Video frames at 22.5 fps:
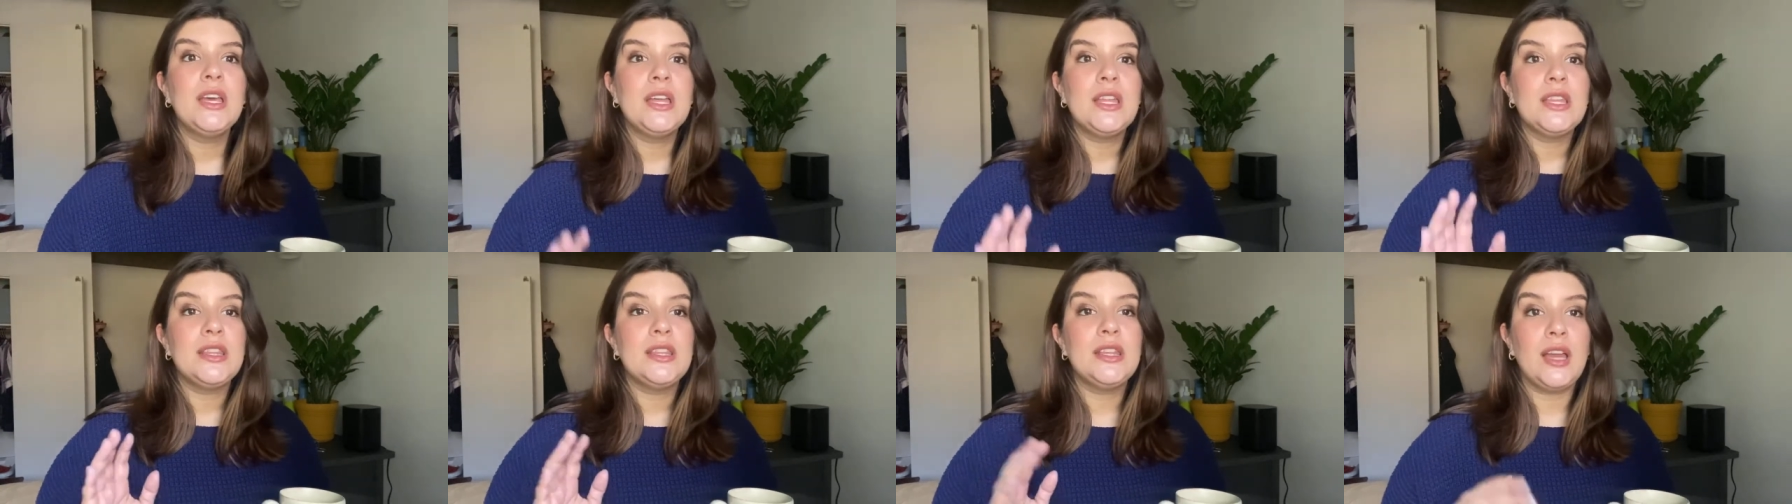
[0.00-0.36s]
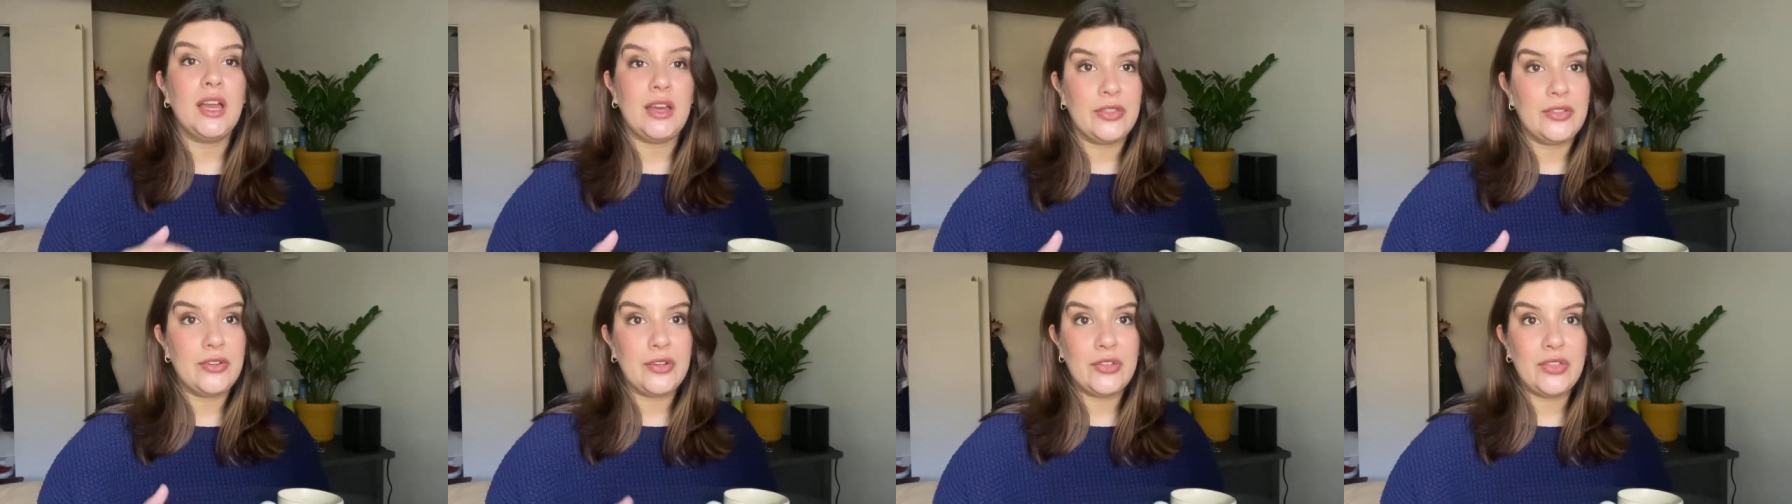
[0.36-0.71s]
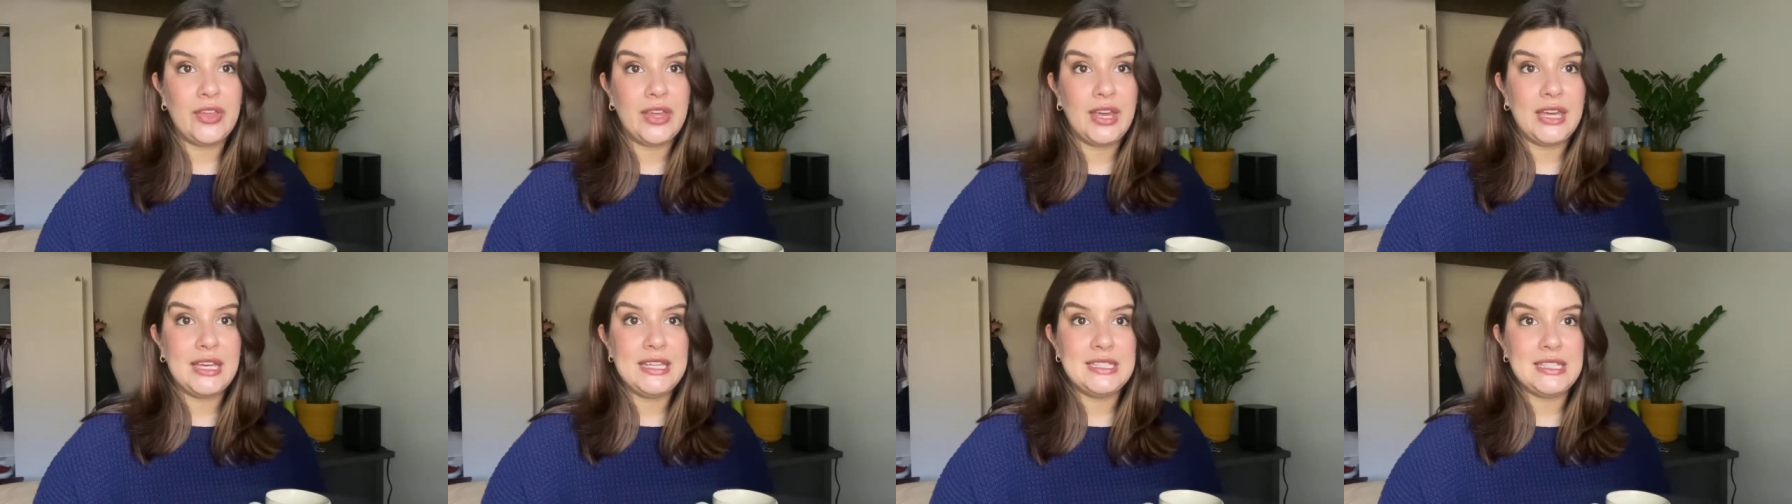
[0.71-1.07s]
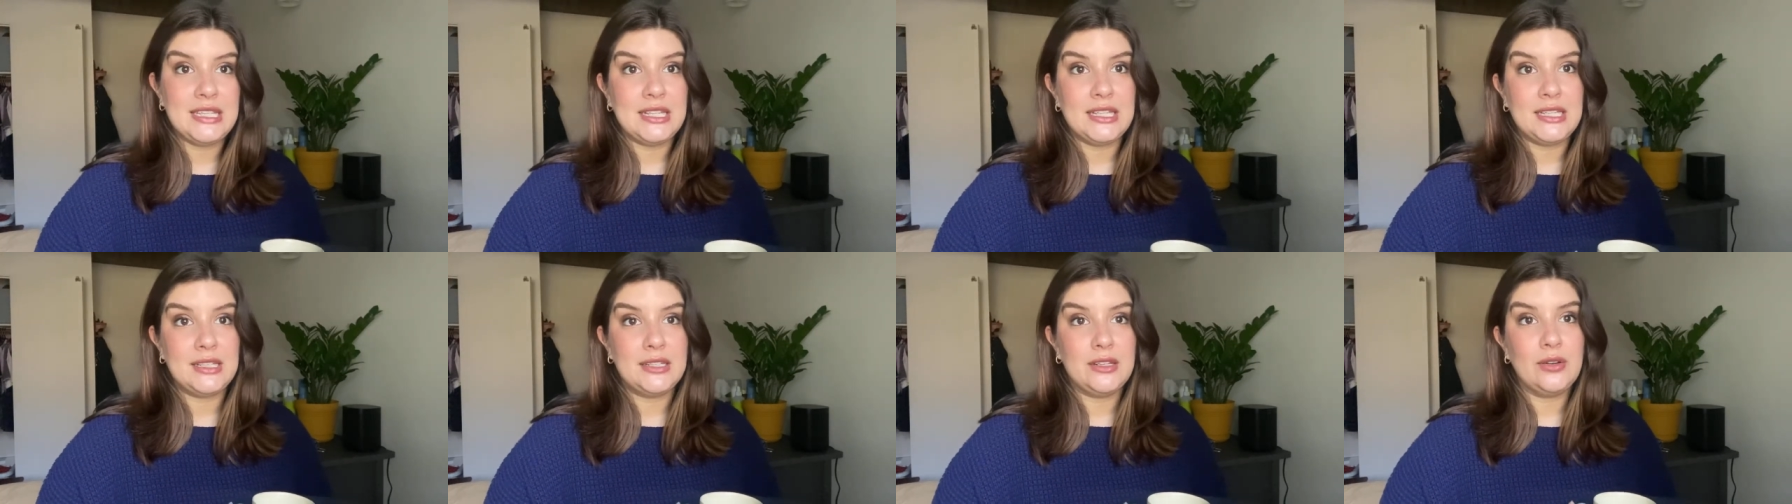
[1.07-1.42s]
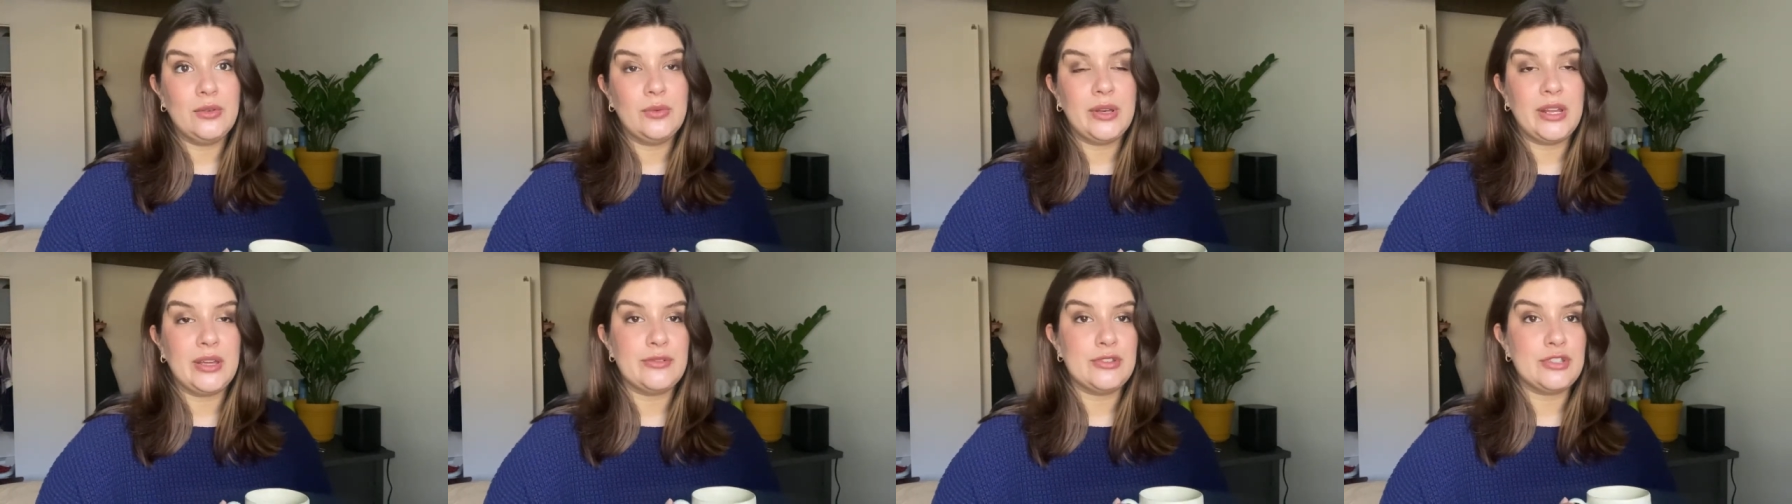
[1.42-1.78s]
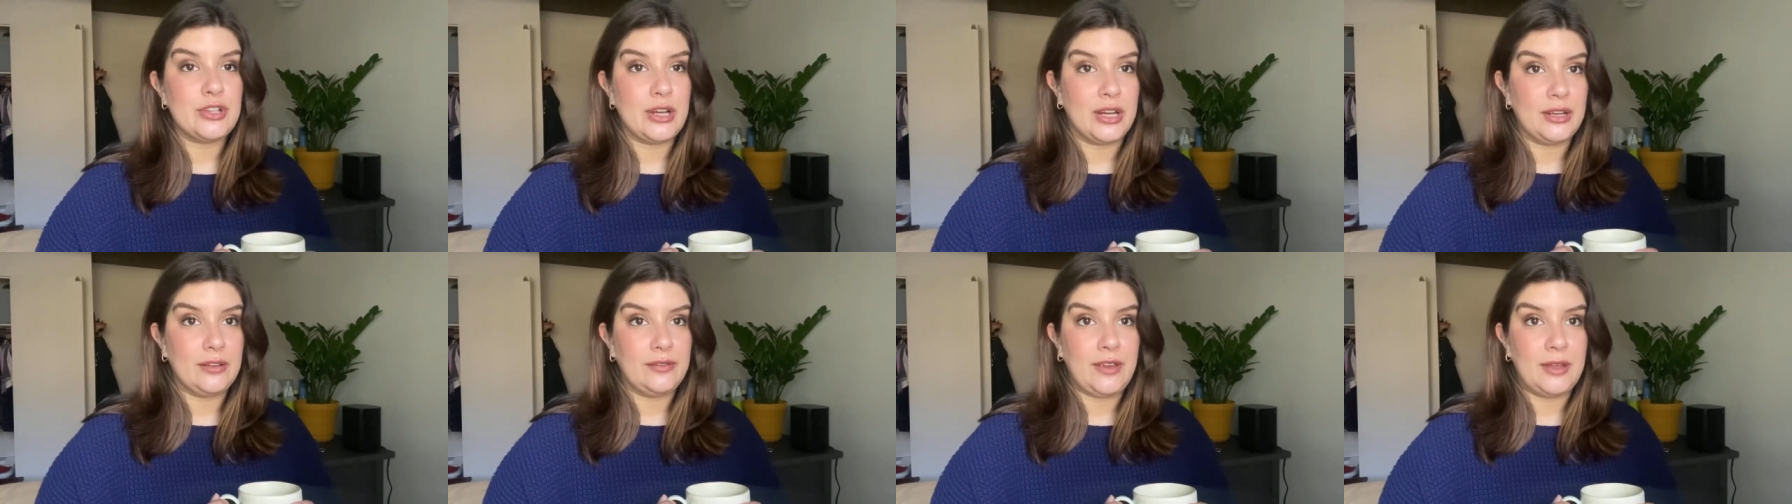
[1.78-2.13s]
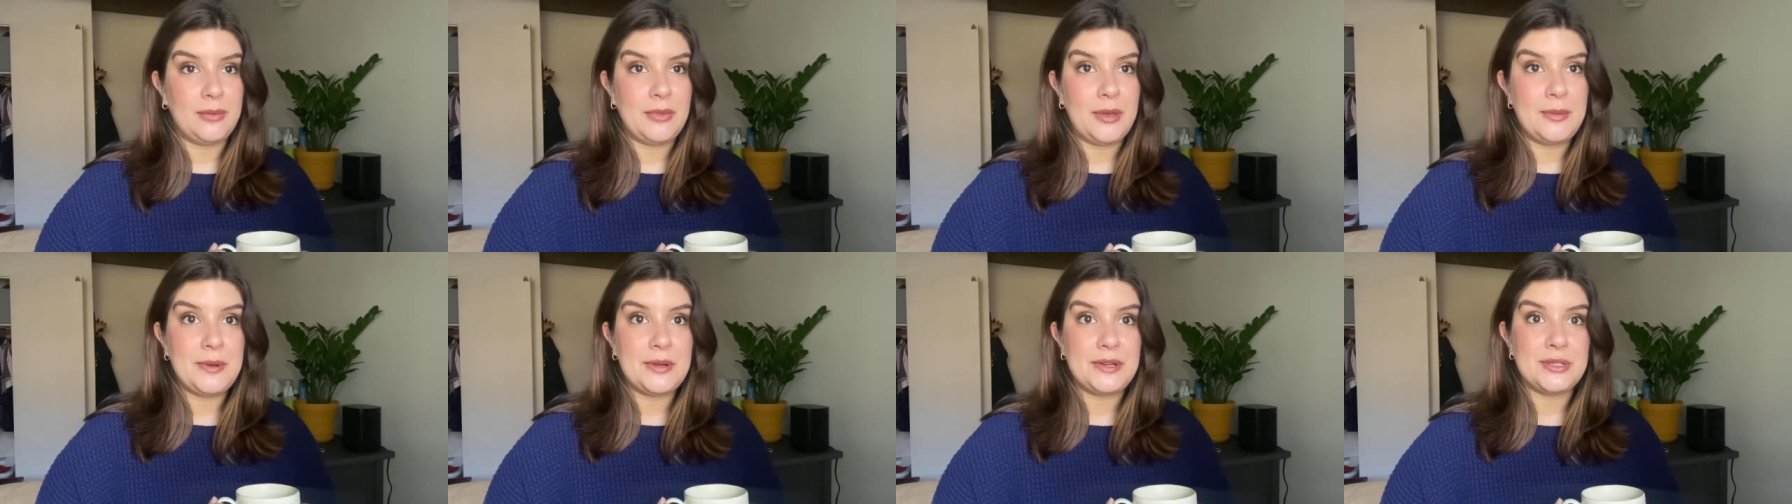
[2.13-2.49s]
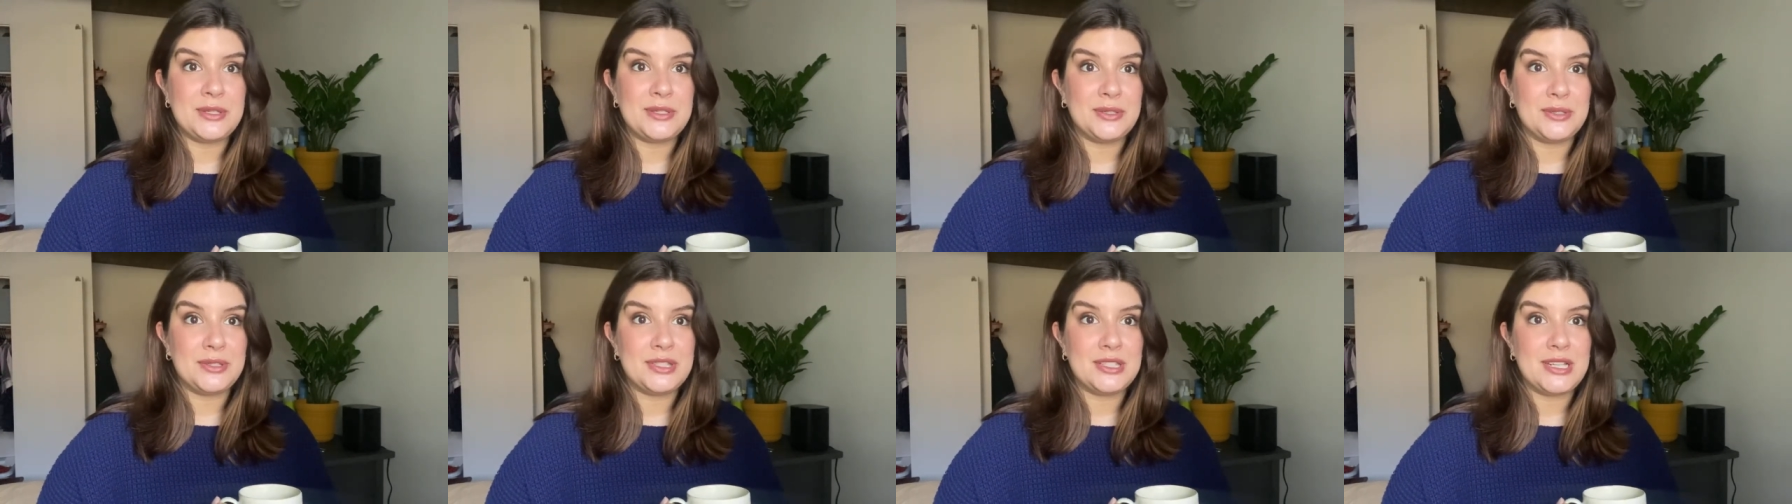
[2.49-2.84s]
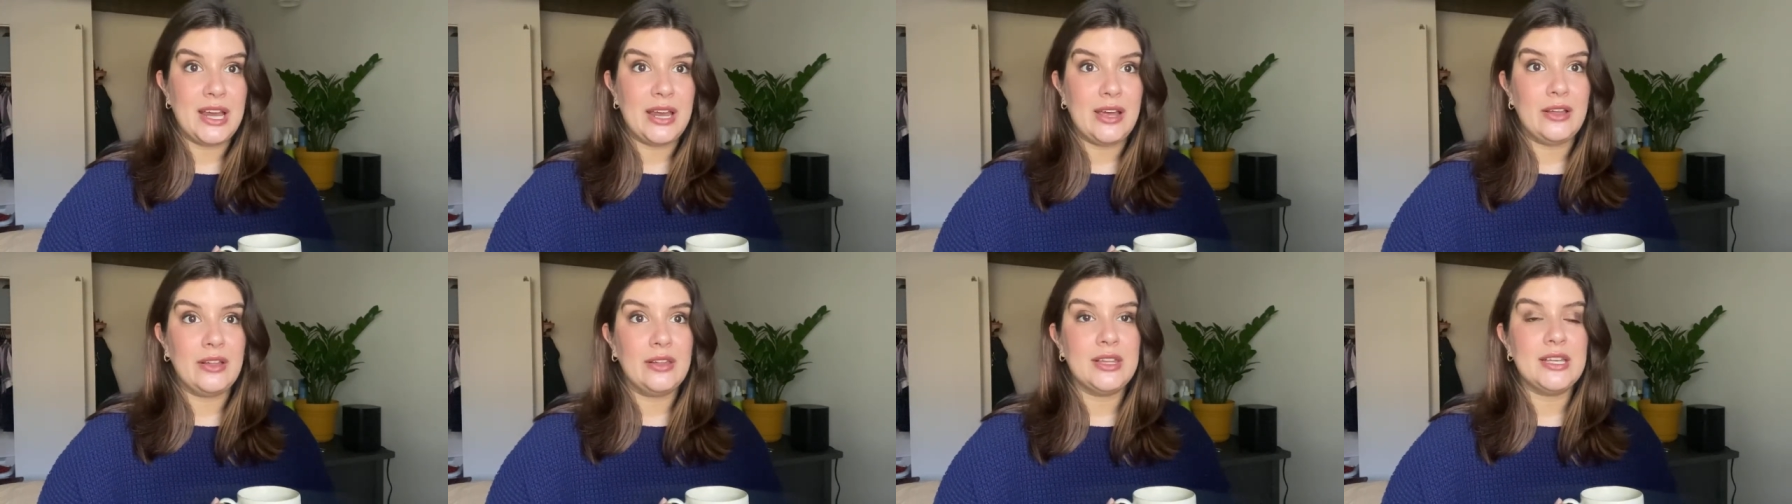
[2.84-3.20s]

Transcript: The other thing I did when I was trying to find my personal style